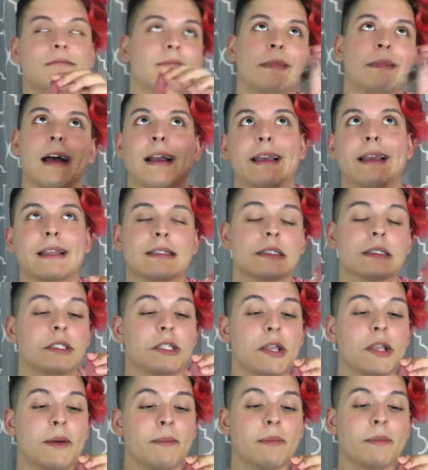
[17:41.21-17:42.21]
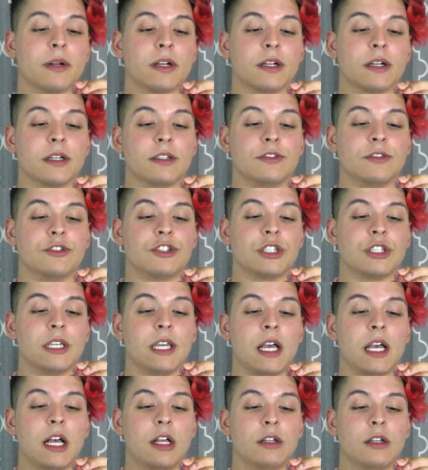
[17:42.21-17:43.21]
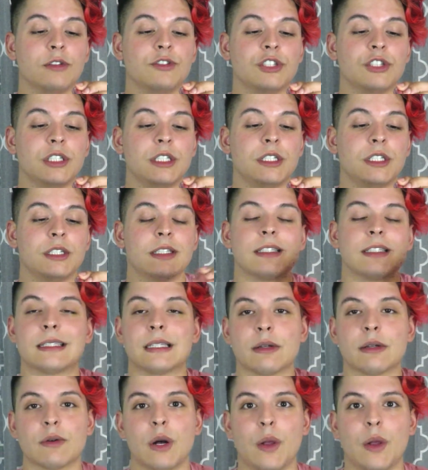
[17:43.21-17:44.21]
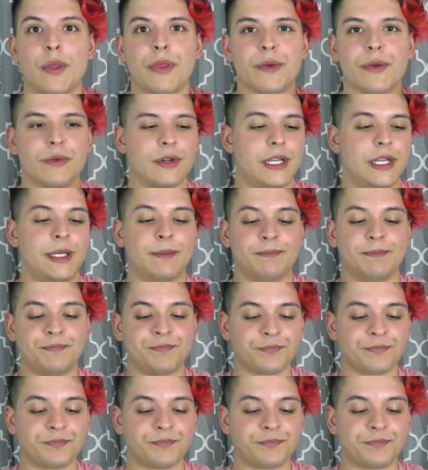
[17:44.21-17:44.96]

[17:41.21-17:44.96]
I guess, number GLG03.